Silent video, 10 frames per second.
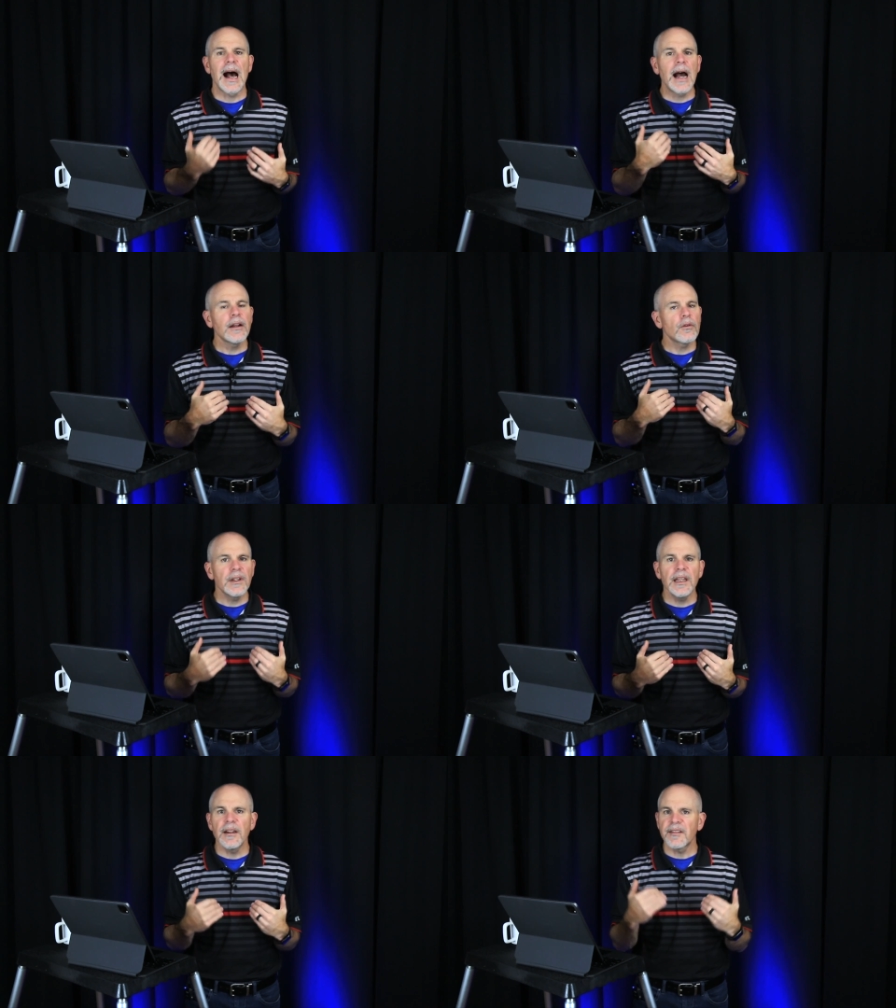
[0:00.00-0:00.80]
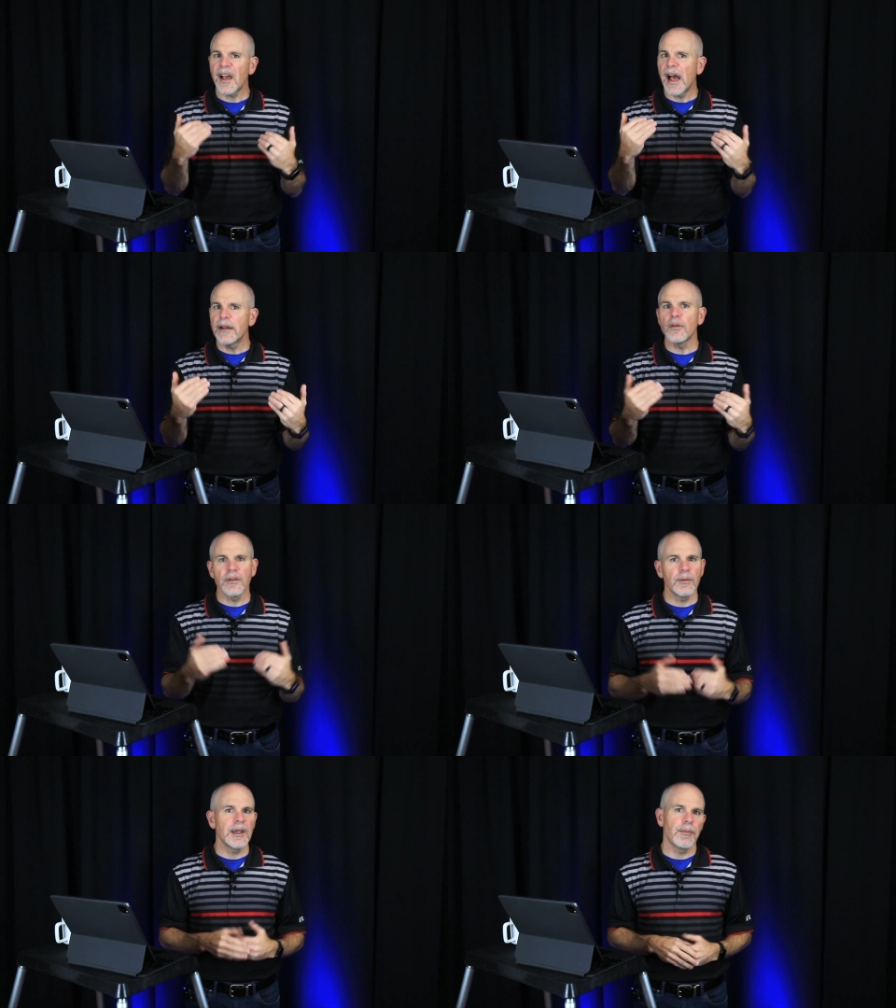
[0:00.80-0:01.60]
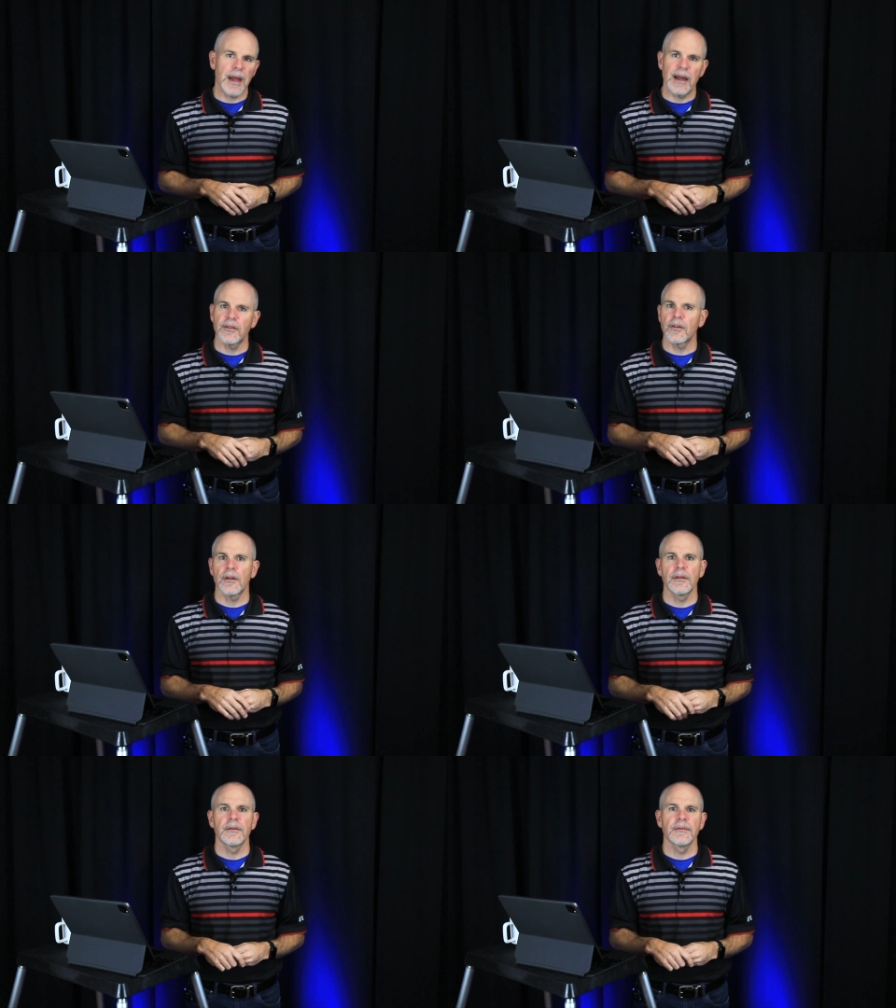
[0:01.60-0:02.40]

I don't need a title to be a pastor.